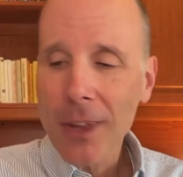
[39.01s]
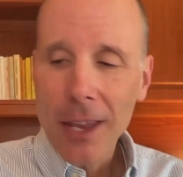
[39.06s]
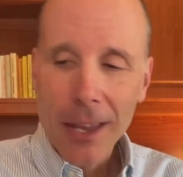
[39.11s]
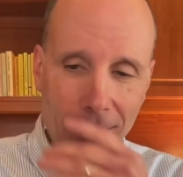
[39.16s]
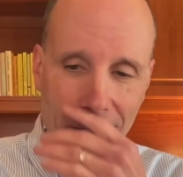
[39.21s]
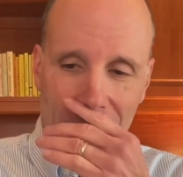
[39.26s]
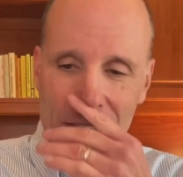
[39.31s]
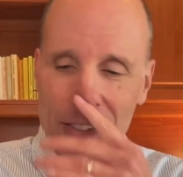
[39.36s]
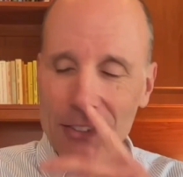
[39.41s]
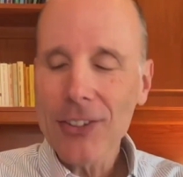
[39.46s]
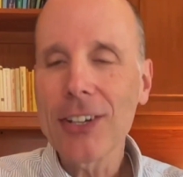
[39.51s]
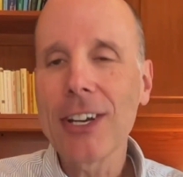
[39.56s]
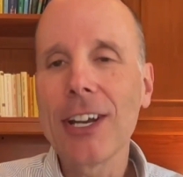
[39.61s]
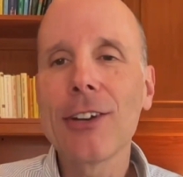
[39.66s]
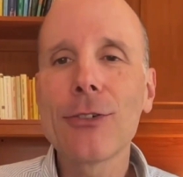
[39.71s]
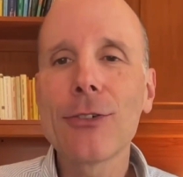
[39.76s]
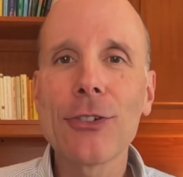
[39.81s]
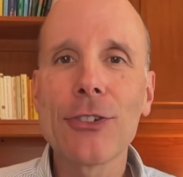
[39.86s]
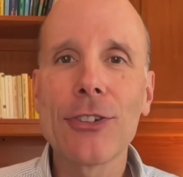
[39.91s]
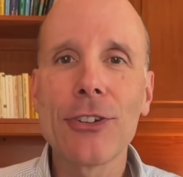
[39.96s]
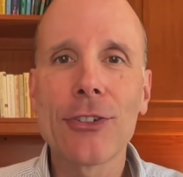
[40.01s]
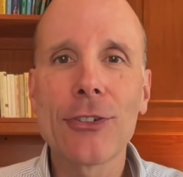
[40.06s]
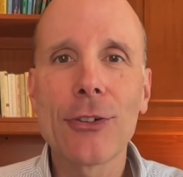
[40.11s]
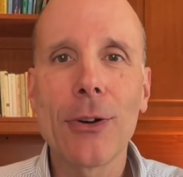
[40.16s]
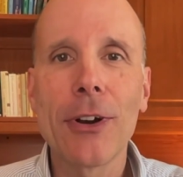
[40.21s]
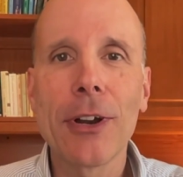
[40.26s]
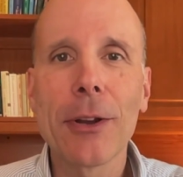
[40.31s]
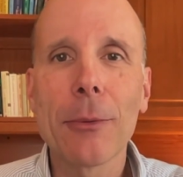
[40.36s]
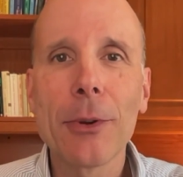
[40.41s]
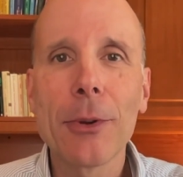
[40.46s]
This is an interesting
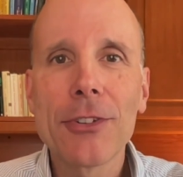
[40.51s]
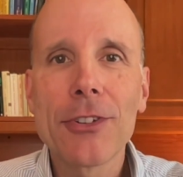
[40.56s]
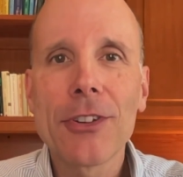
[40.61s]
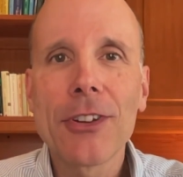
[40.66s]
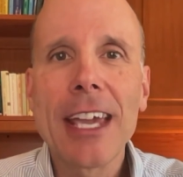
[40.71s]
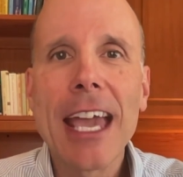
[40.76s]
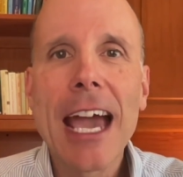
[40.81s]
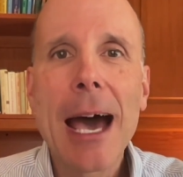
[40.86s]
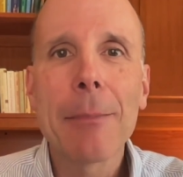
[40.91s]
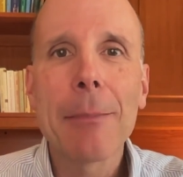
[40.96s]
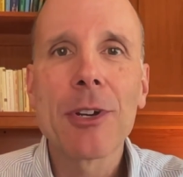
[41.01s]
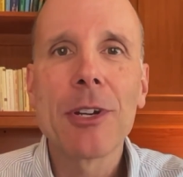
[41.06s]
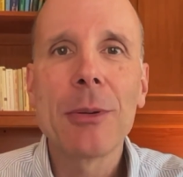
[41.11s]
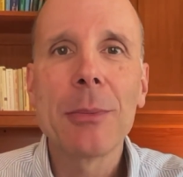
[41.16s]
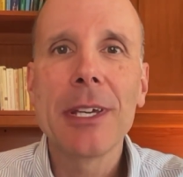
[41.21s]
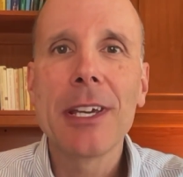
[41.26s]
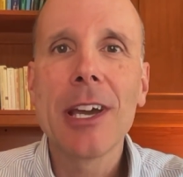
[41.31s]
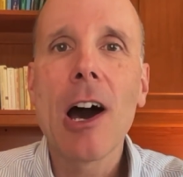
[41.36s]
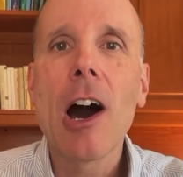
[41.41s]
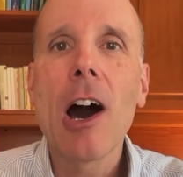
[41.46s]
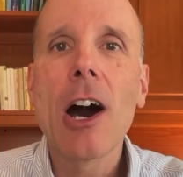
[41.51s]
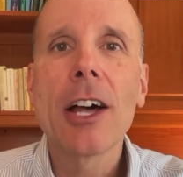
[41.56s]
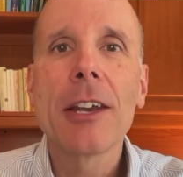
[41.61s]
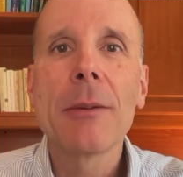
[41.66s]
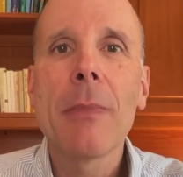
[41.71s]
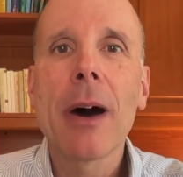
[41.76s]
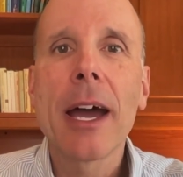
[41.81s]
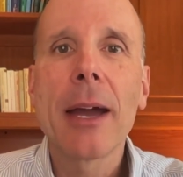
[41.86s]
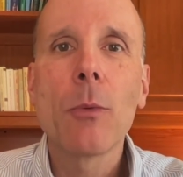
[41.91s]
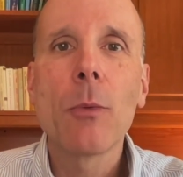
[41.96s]
story. It recently happened to me on
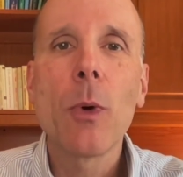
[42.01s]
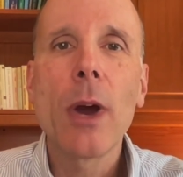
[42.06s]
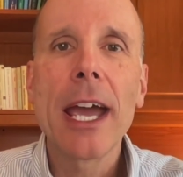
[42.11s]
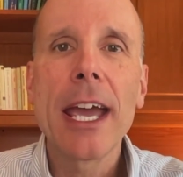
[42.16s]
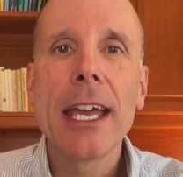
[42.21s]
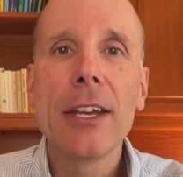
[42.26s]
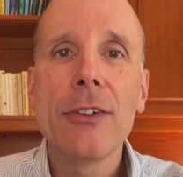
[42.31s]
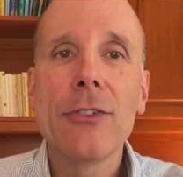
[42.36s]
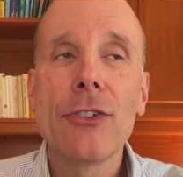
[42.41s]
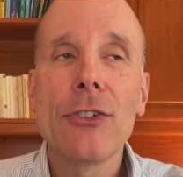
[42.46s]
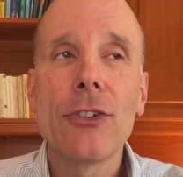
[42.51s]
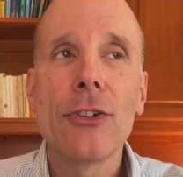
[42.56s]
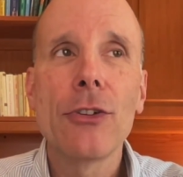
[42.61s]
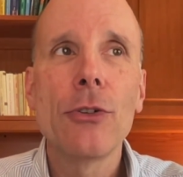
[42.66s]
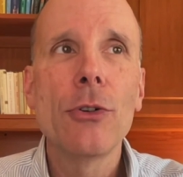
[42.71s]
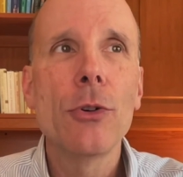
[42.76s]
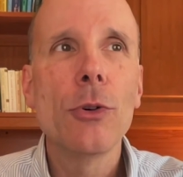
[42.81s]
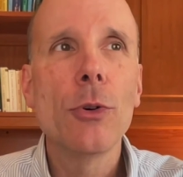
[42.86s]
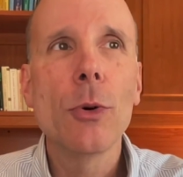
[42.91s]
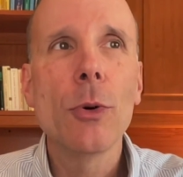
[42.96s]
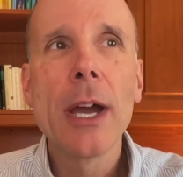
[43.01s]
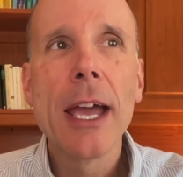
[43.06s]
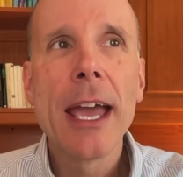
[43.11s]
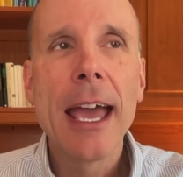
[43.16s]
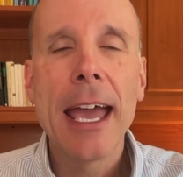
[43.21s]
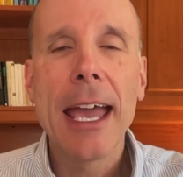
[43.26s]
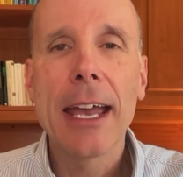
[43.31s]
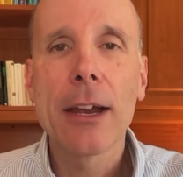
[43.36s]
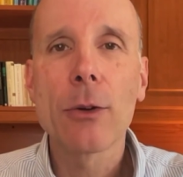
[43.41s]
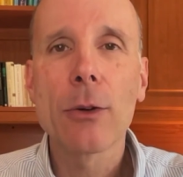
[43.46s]
my way to
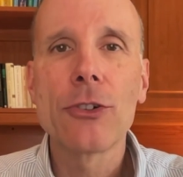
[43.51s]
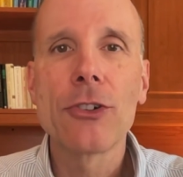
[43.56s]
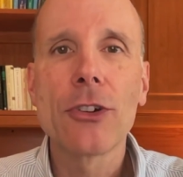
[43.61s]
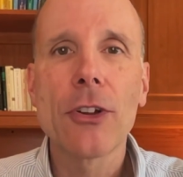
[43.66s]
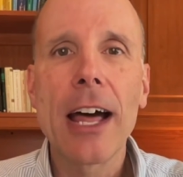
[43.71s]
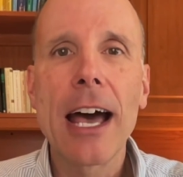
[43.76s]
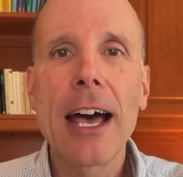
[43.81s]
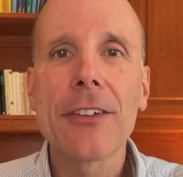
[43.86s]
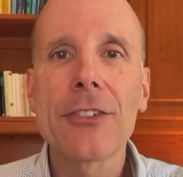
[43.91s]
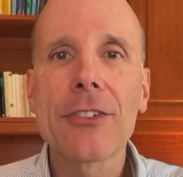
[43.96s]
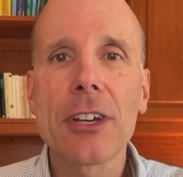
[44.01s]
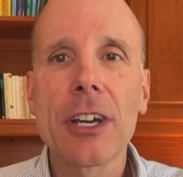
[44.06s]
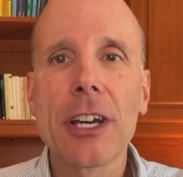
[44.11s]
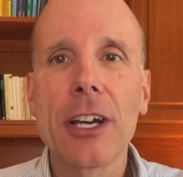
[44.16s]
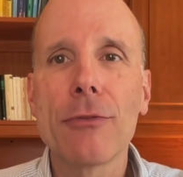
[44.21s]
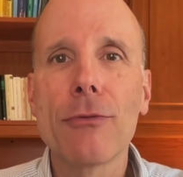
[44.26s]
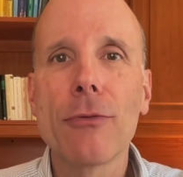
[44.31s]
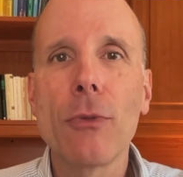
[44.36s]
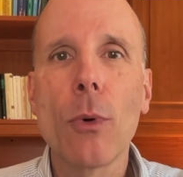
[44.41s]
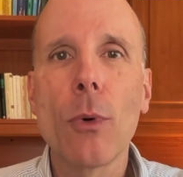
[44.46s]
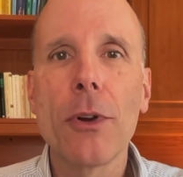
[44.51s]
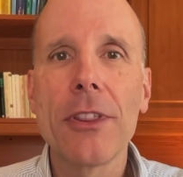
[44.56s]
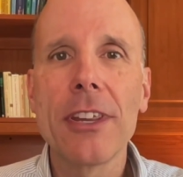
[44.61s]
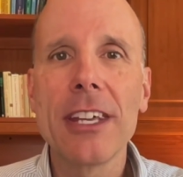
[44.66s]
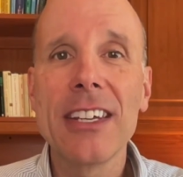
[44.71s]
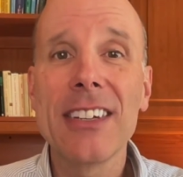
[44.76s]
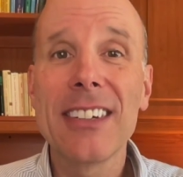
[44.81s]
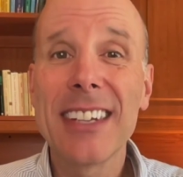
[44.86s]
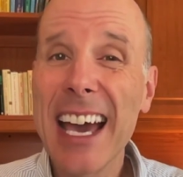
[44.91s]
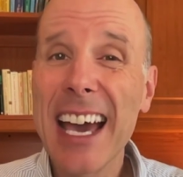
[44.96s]
Anchorage, Alaska for
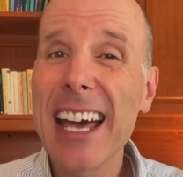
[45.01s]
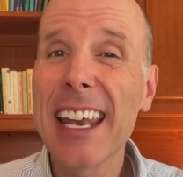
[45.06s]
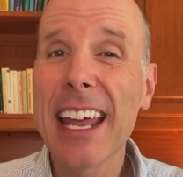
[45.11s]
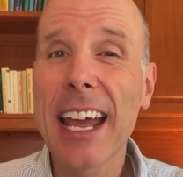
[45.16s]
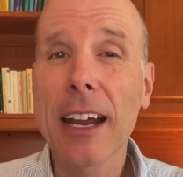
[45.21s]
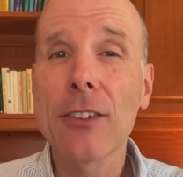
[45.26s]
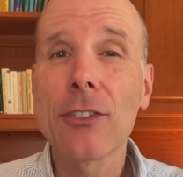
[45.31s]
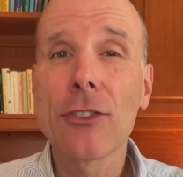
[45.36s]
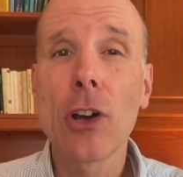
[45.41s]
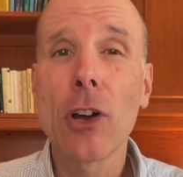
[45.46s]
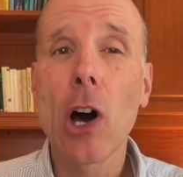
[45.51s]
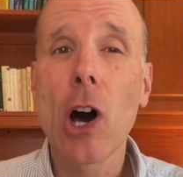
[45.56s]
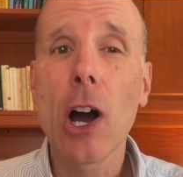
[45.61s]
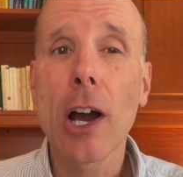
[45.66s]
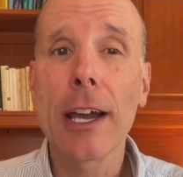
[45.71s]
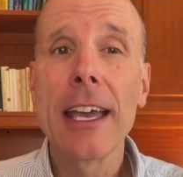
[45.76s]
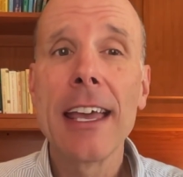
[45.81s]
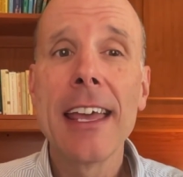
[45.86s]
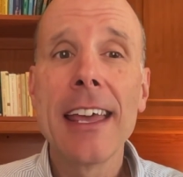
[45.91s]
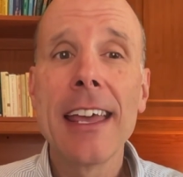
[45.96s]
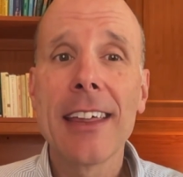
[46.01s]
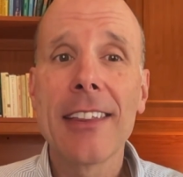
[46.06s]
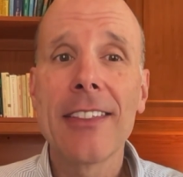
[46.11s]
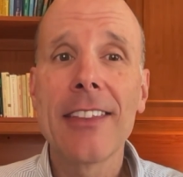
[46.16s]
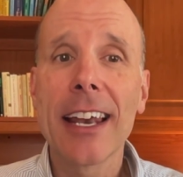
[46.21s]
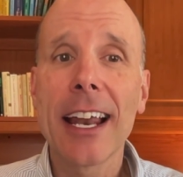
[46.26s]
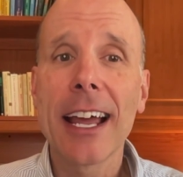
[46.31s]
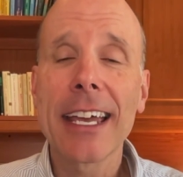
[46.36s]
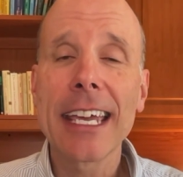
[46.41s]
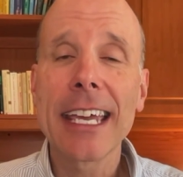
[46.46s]
the TEDx talk
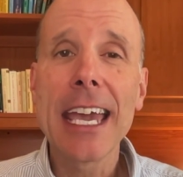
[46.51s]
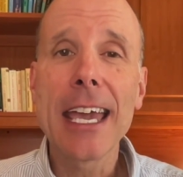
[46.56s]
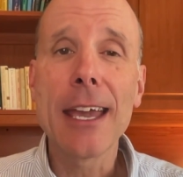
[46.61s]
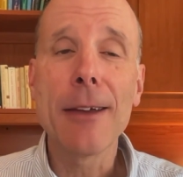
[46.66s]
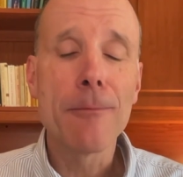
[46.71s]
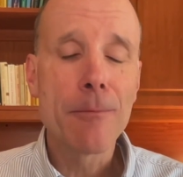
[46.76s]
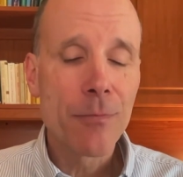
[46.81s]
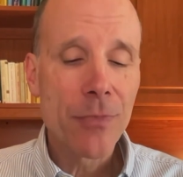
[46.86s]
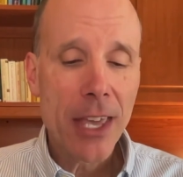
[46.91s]
that I gave.